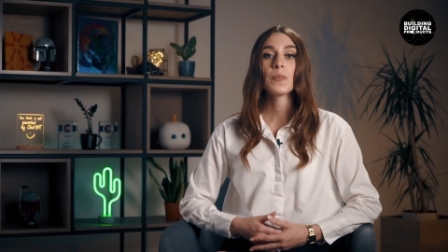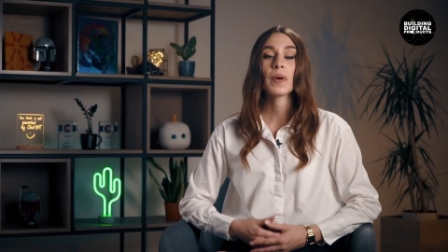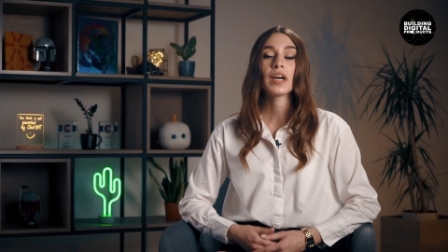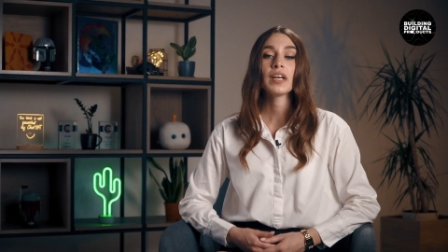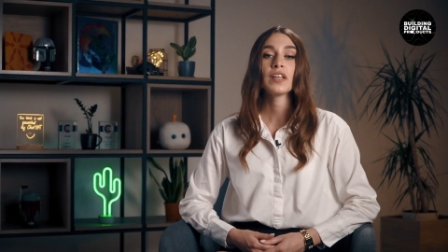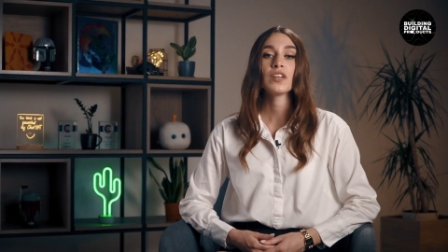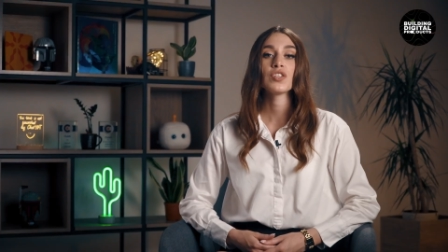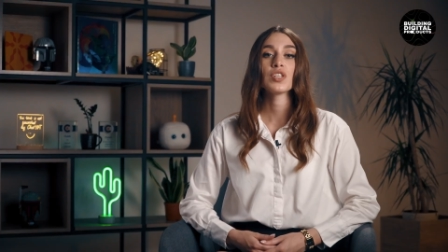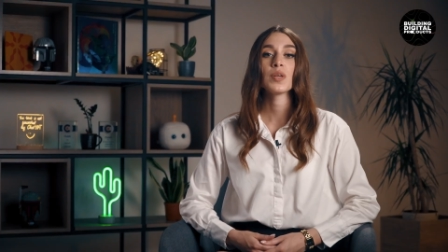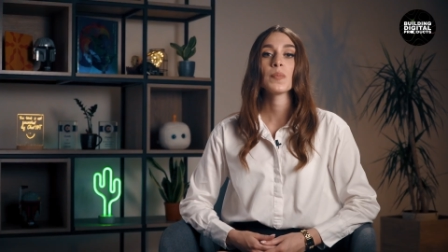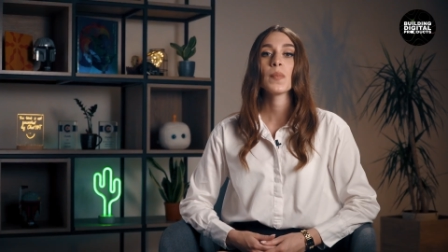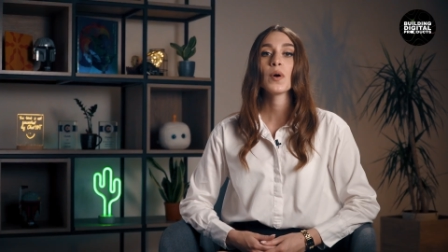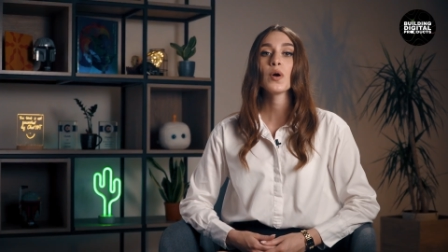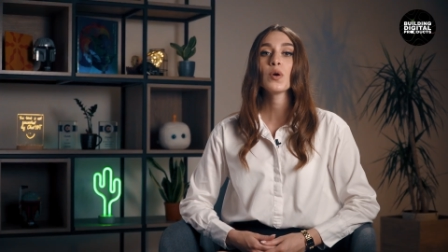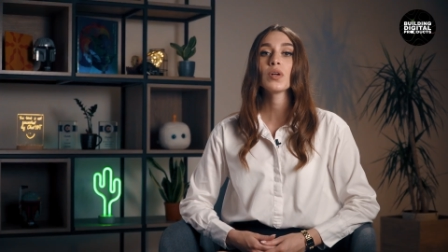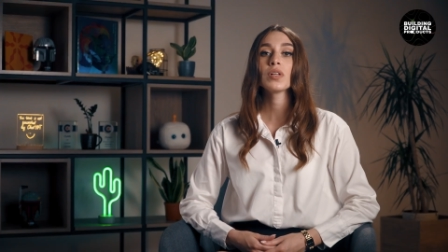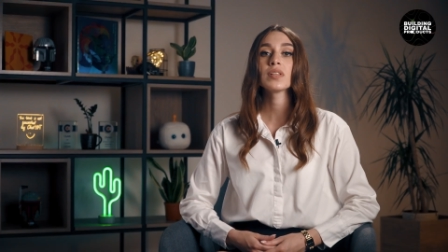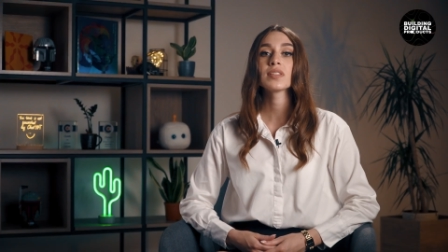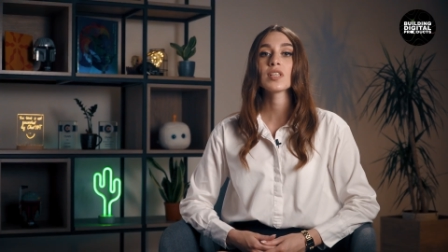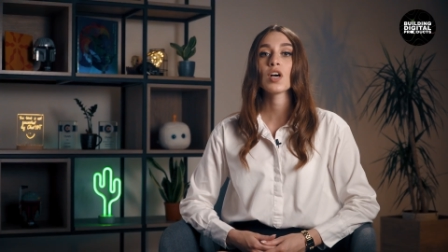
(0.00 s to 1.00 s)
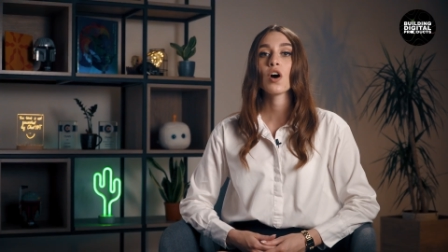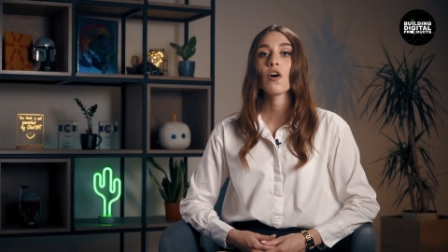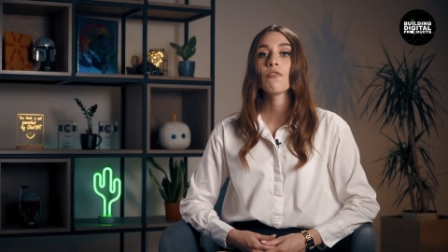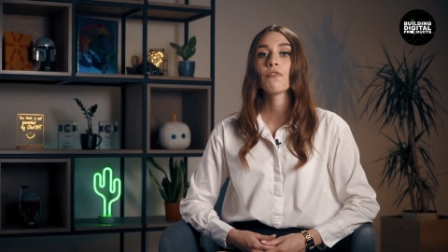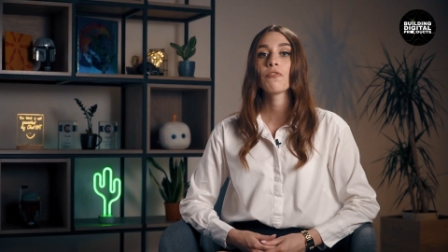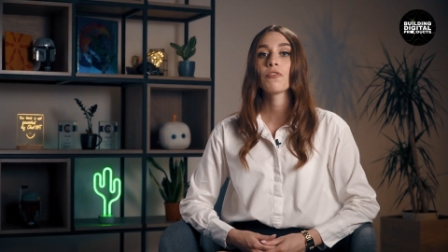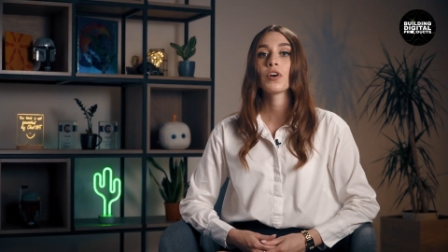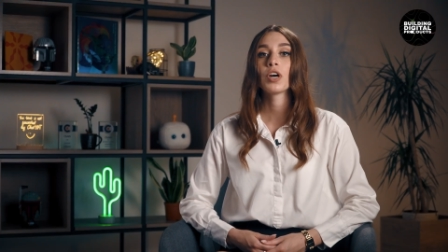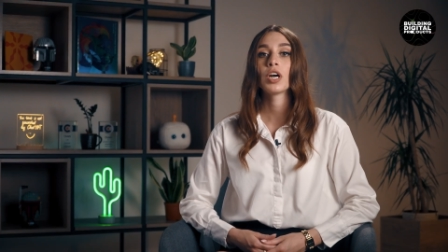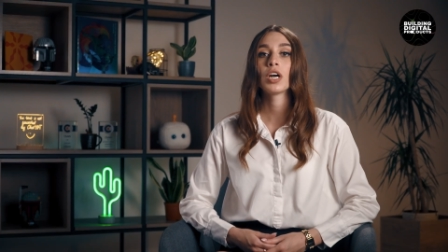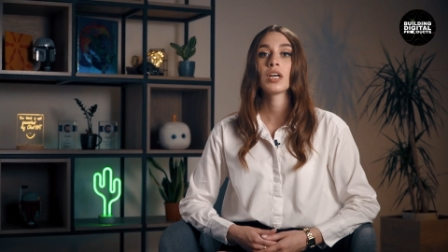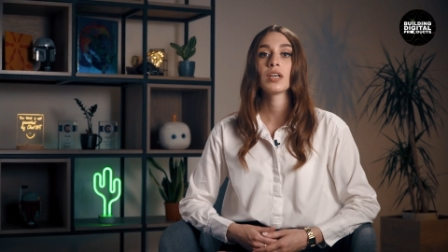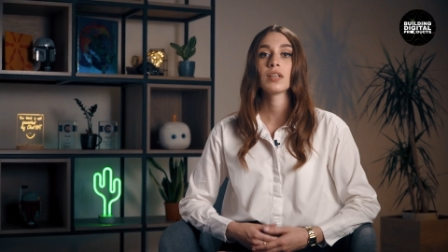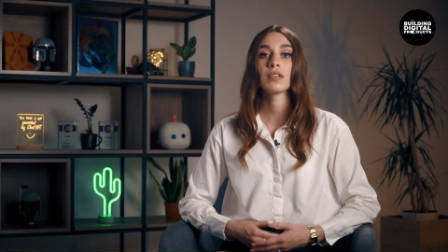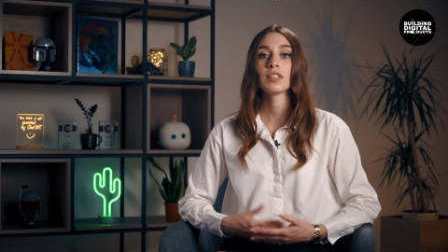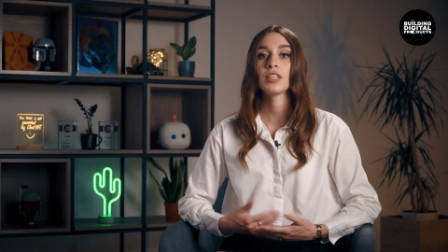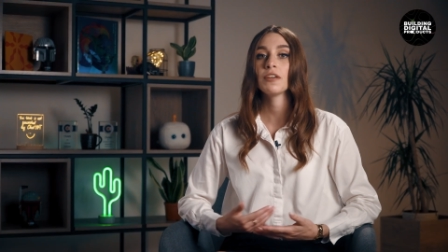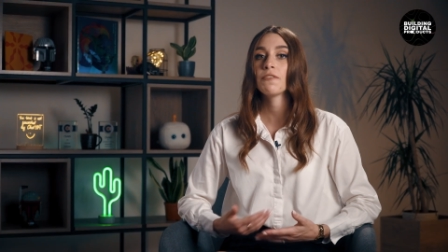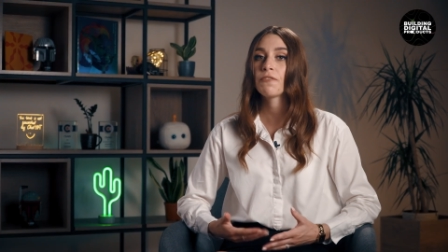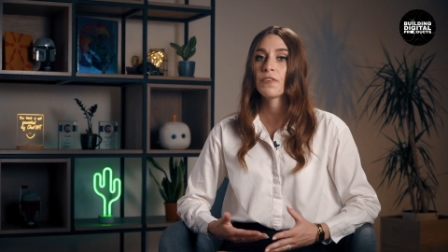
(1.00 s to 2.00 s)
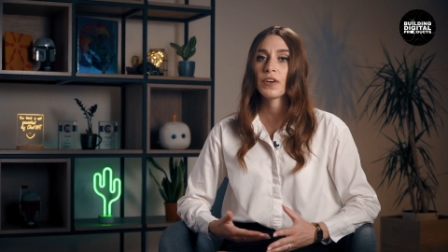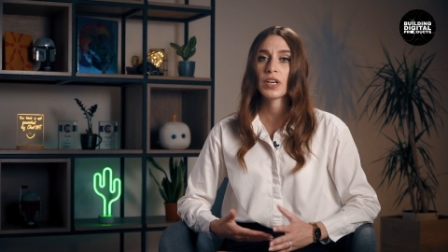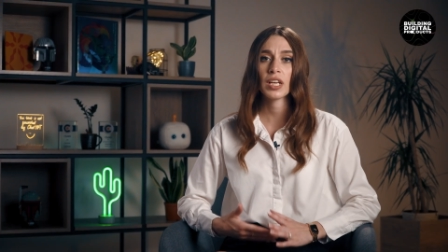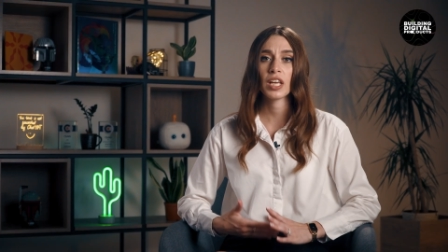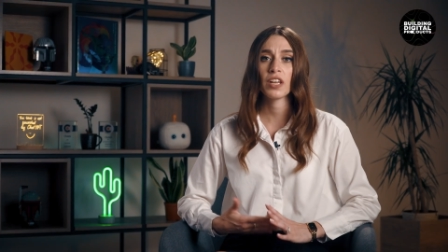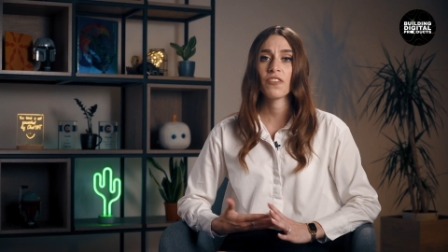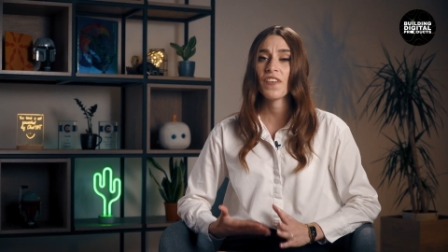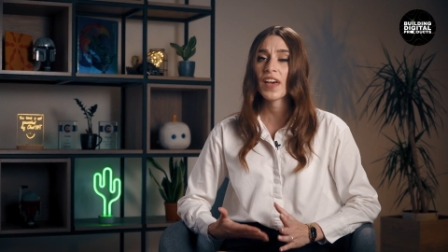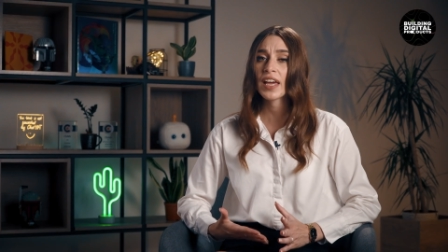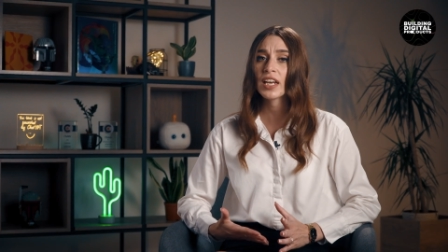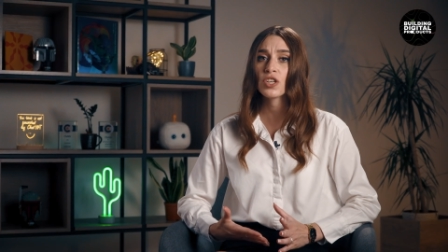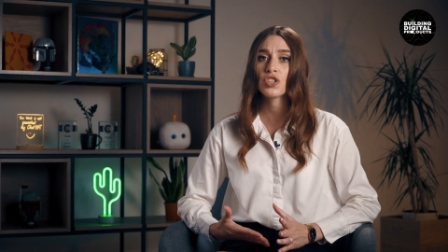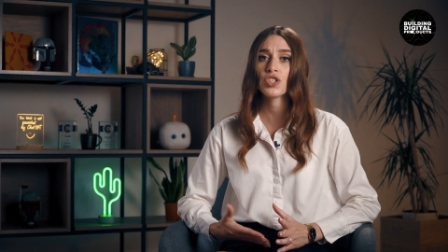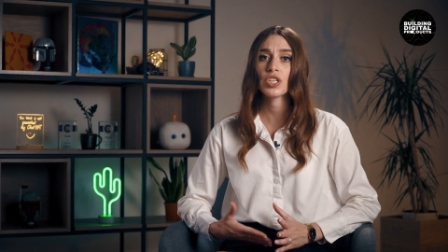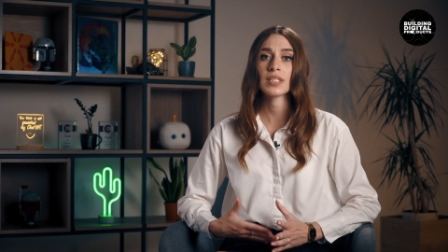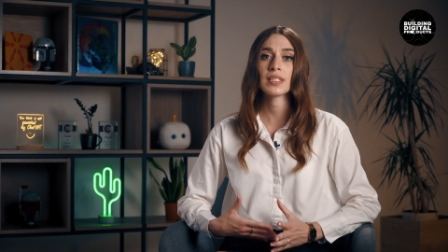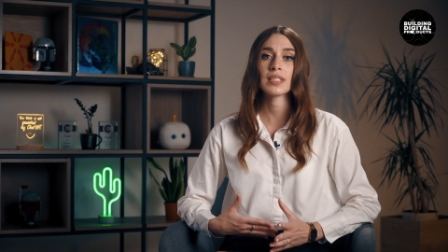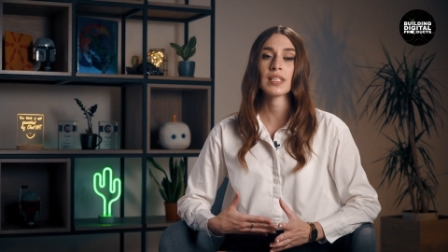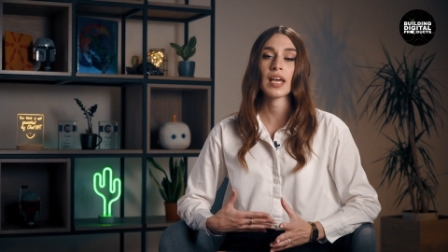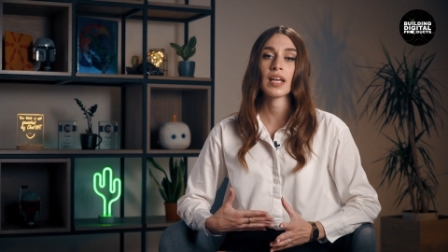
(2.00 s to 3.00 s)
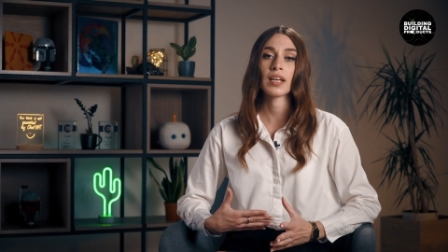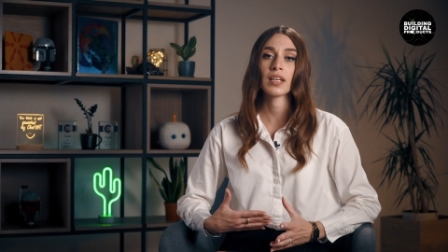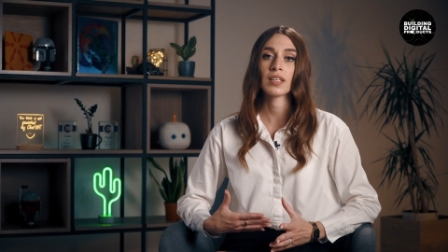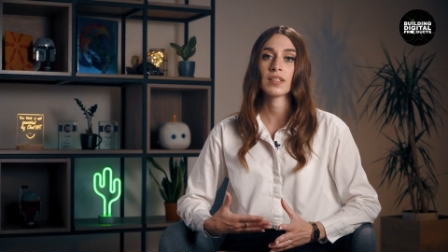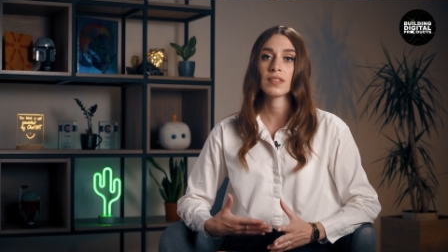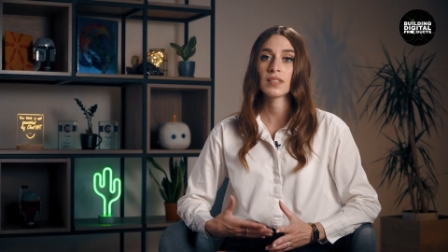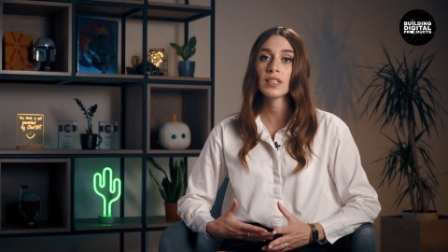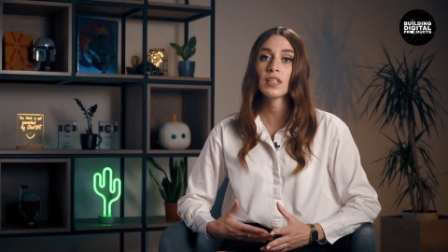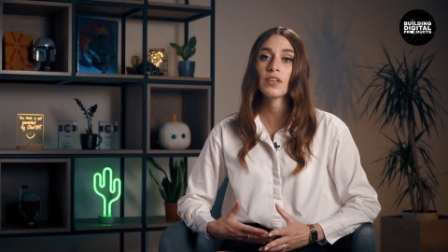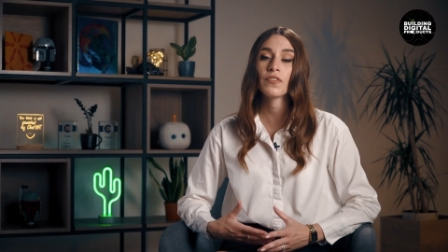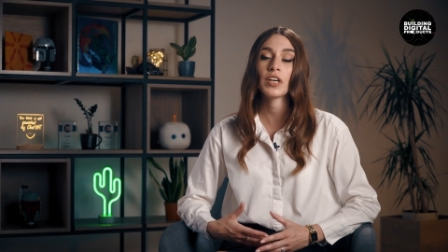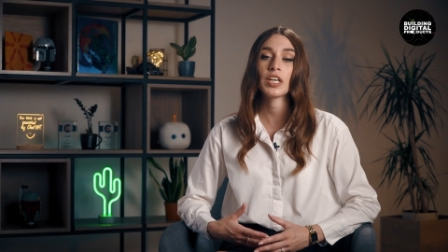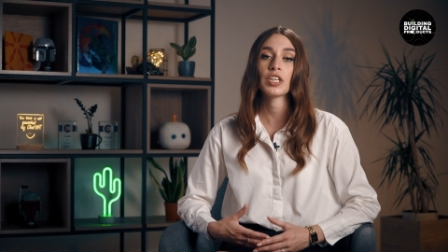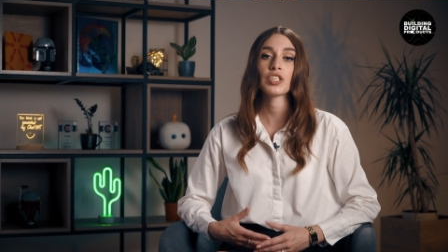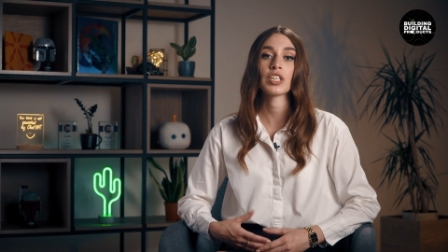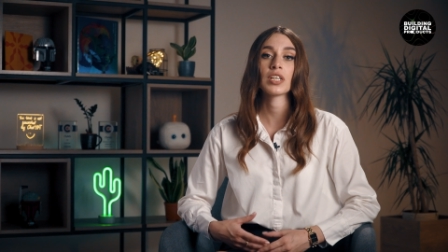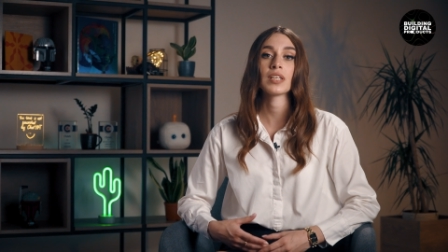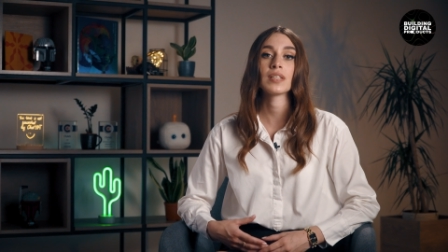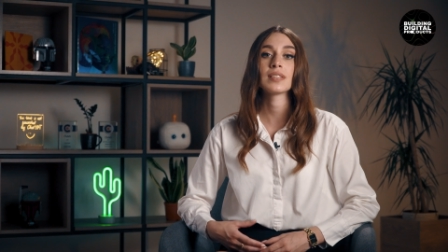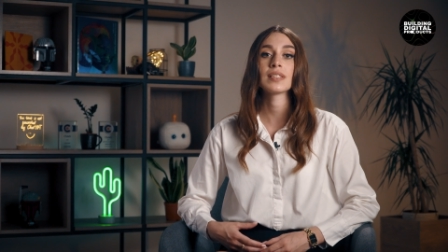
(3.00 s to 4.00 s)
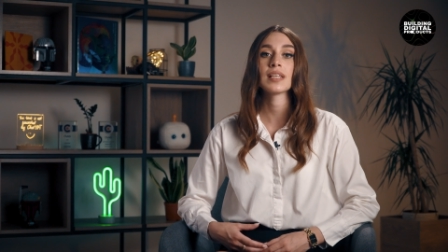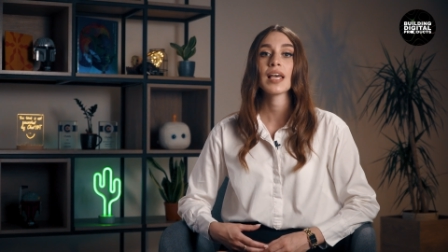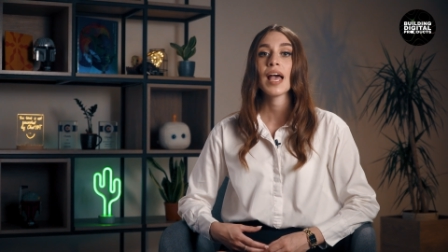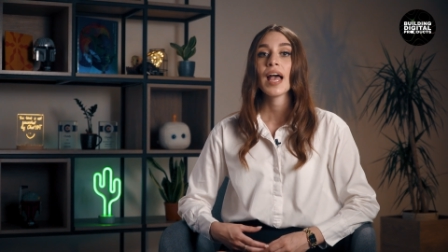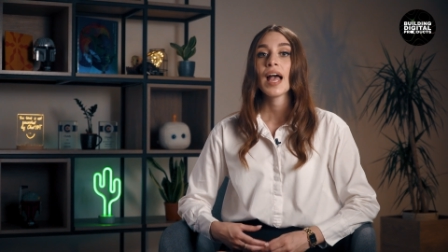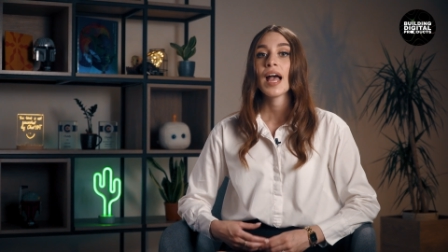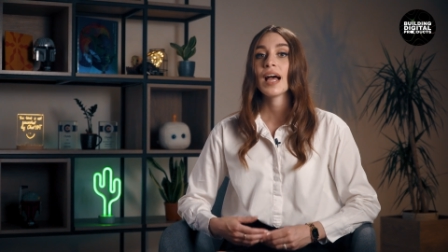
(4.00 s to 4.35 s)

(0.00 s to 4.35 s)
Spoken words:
partnership models offer different advantages and considerations,